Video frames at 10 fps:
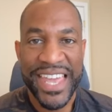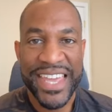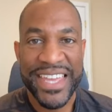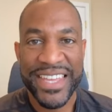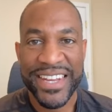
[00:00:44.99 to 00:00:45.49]

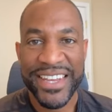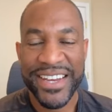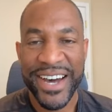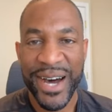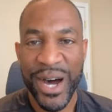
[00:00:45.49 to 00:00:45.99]
And
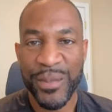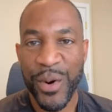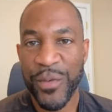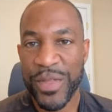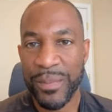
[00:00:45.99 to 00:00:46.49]

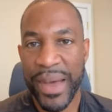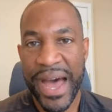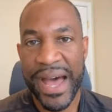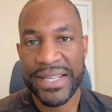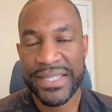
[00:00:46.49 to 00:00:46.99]
um, over the
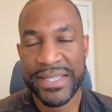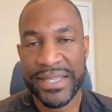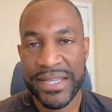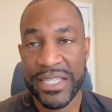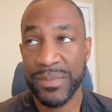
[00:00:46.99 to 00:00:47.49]

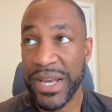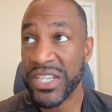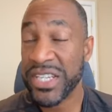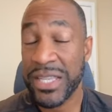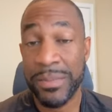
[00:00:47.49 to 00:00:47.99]
past,
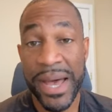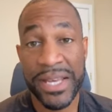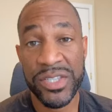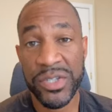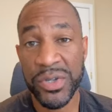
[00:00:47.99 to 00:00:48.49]
especially in the
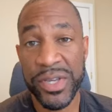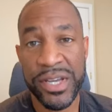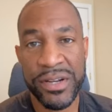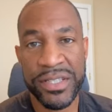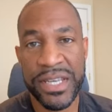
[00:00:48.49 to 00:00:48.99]
past two
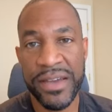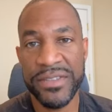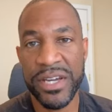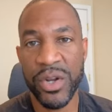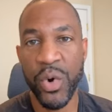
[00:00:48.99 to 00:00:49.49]
years,
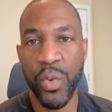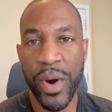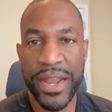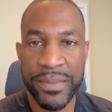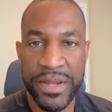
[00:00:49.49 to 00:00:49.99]
I've done
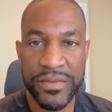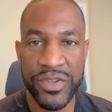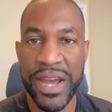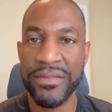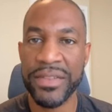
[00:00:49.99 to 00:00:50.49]
quite a bit
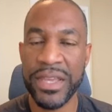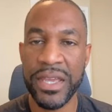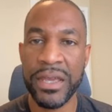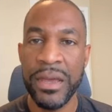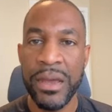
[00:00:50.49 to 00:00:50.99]
of
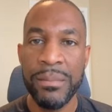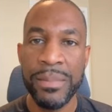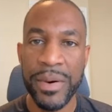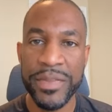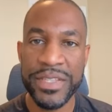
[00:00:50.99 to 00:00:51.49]
traveling,
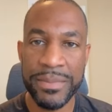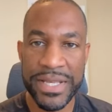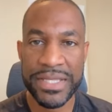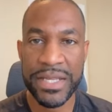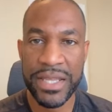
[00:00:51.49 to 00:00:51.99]
both
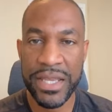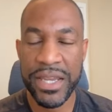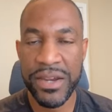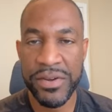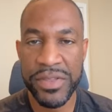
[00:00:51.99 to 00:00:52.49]

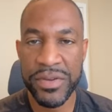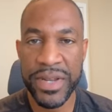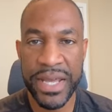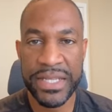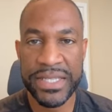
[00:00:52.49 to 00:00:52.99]
domestically here in the
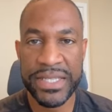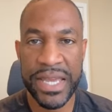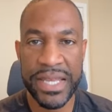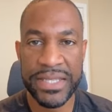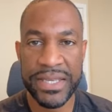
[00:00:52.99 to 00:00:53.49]
United
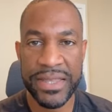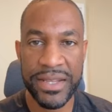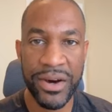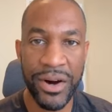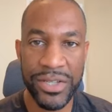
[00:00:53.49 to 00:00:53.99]
States
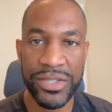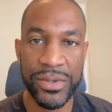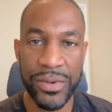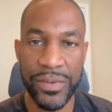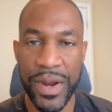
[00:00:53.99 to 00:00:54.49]
and then
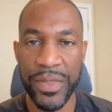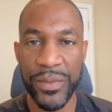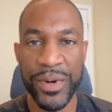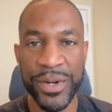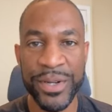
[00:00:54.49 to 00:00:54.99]
also around
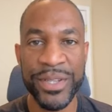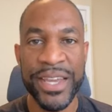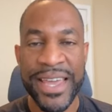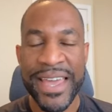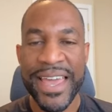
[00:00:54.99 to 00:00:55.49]
the
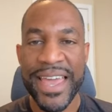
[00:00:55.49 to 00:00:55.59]
world.